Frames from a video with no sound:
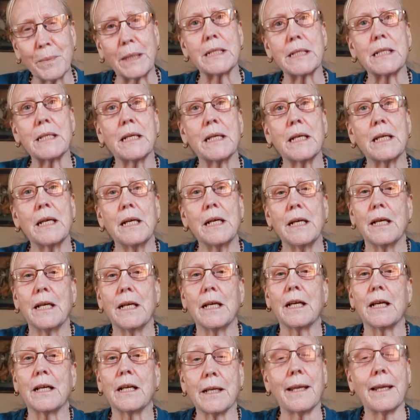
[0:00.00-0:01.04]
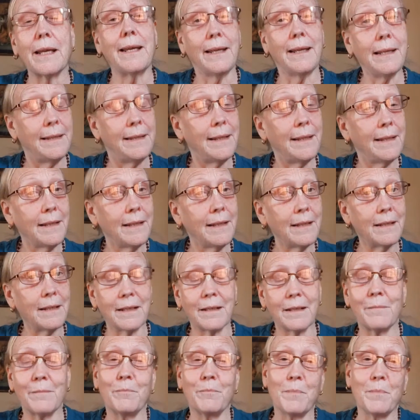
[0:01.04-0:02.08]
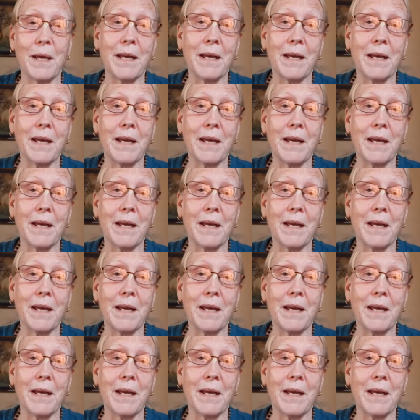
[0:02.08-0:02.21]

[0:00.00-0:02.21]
But he did